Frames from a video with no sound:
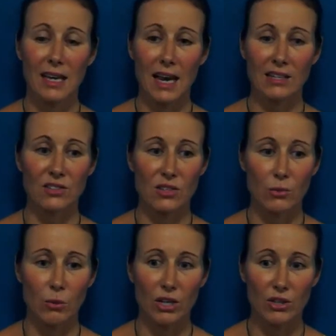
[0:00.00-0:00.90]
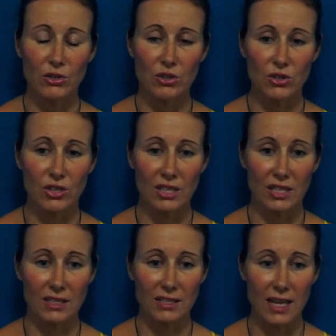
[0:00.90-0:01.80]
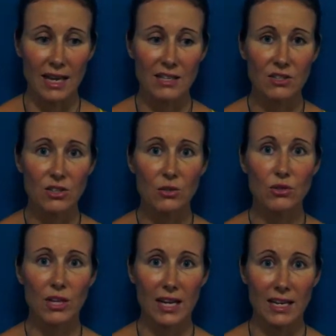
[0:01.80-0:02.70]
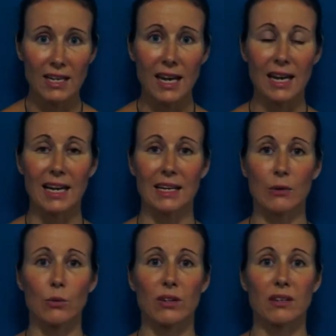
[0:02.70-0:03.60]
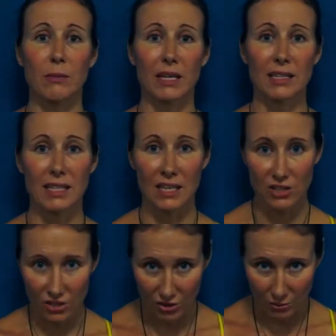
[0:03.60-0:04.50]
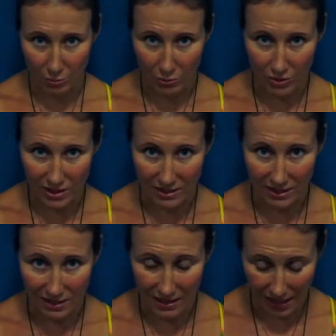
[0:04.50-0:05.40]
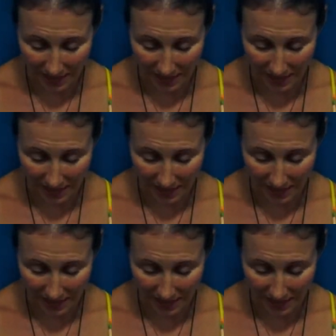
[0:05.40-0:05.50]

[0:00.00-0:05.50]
And so what you're doing is, as you're inhaling with the meditation, you're breathing and